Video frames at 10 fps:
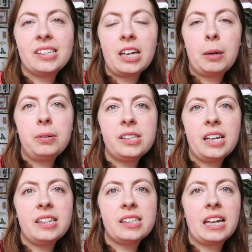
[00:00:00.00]
the couple of
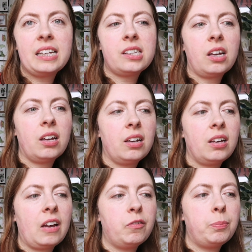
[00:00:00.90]
days
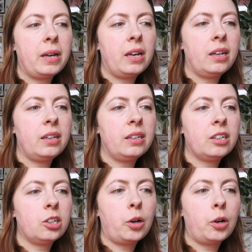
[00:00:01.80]
later, I've been